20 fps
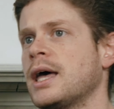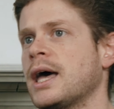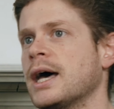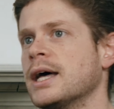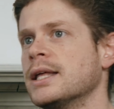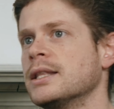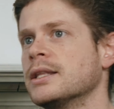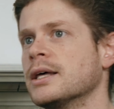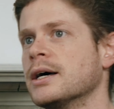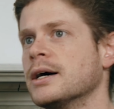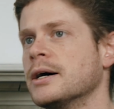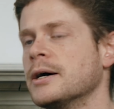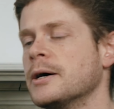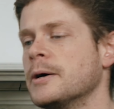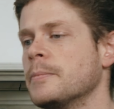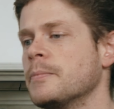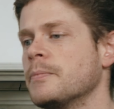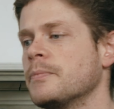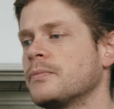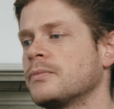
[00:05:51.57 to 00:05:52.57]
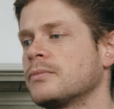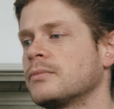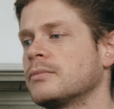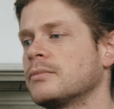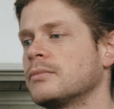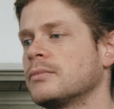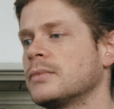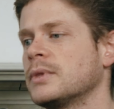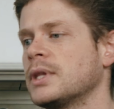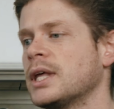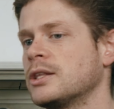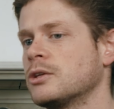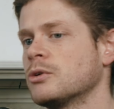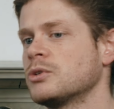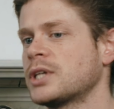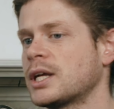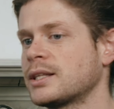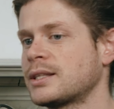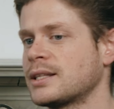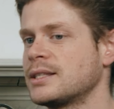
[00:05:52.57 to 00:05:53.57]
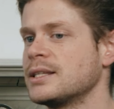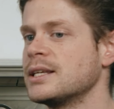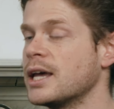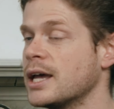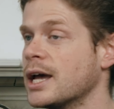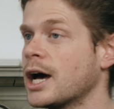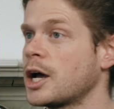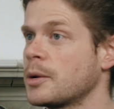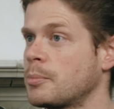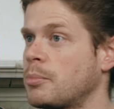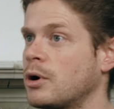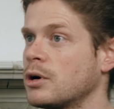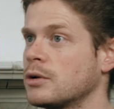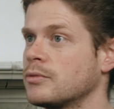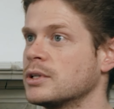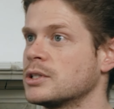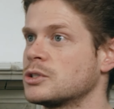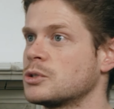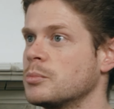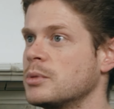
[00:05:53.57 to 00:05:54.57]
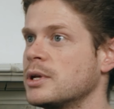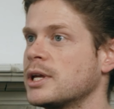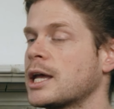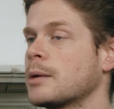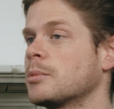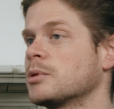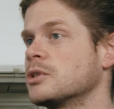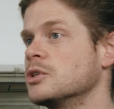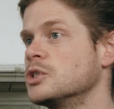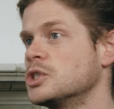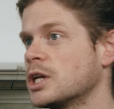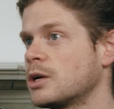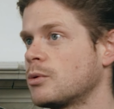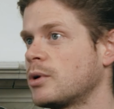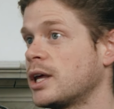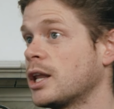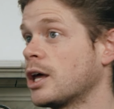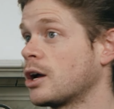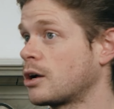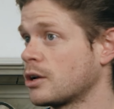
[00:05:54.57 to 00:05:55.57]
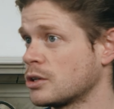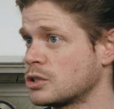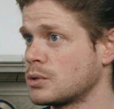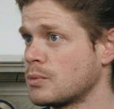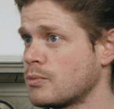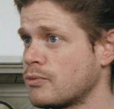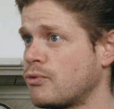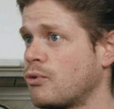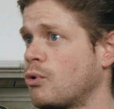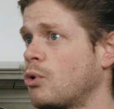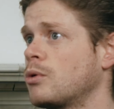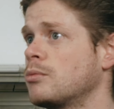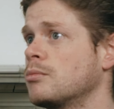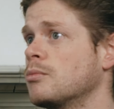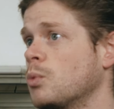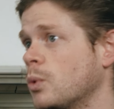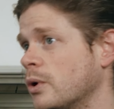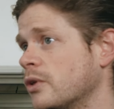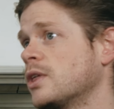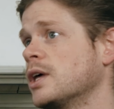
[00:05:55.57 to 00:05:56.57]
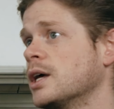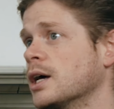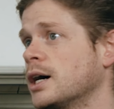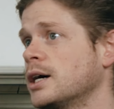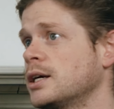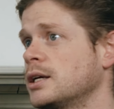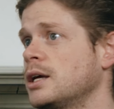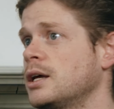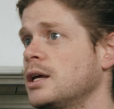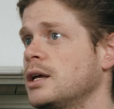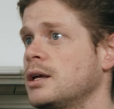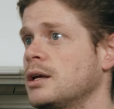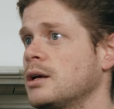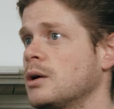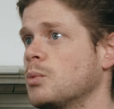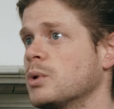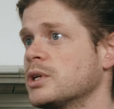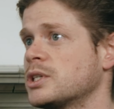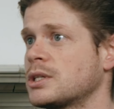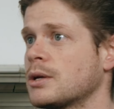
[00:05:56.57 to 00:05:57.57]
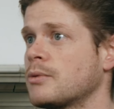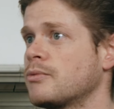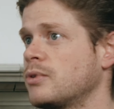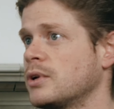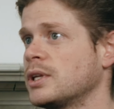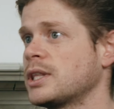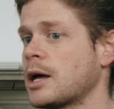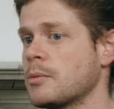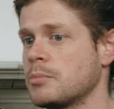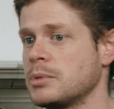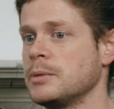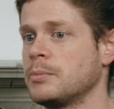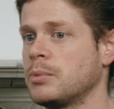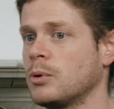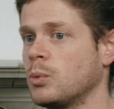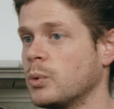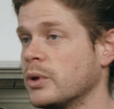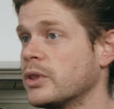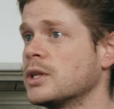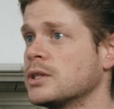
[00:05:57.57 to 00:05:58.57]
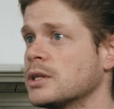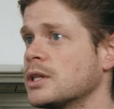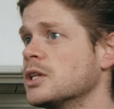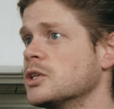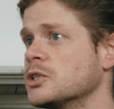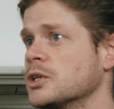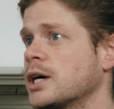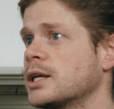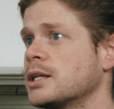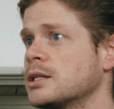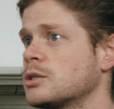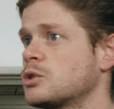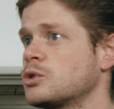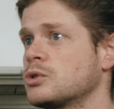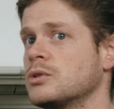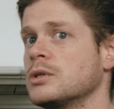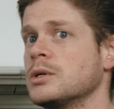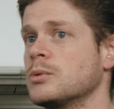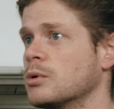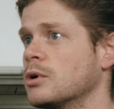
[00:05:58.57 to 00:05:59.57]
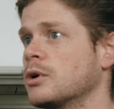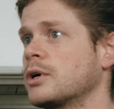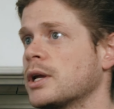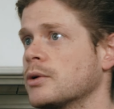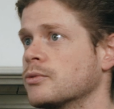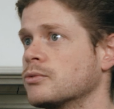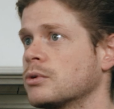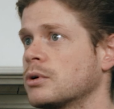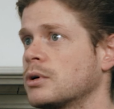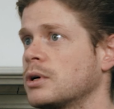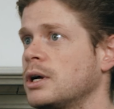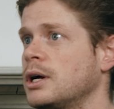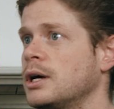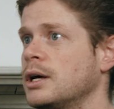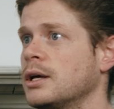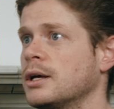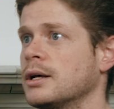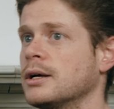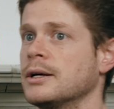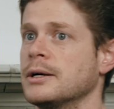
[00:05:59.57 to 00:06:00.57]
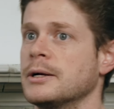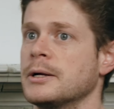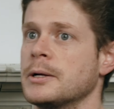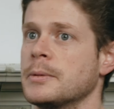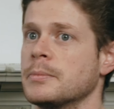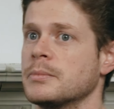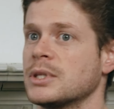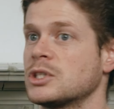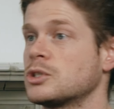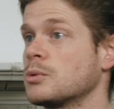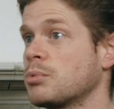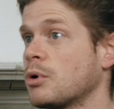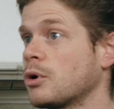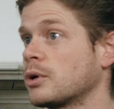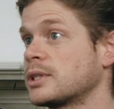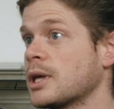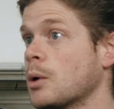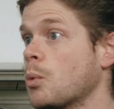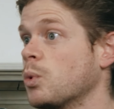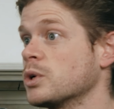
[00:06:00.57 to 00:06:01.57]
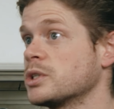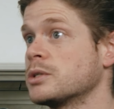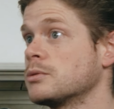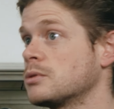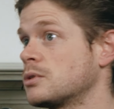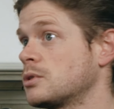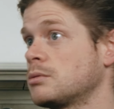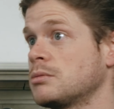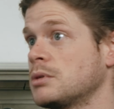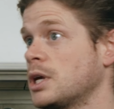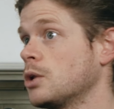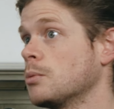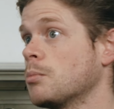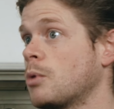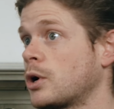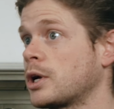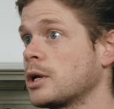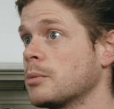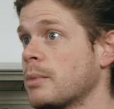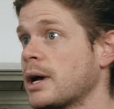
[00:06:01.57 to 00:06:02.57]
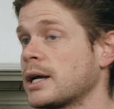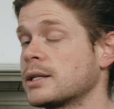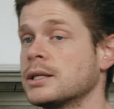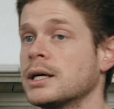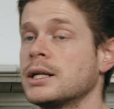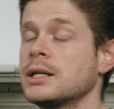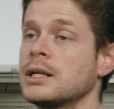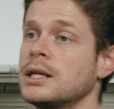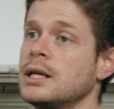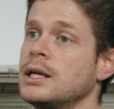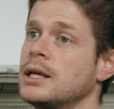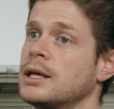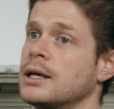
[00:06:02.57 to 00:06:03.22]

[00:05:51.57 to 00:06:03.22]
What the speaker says: And it turns out that the AI part of it, so being able to generate a custom form with AI, was something that people within the design industry were looking for. It's a product that wasn't in the market back then.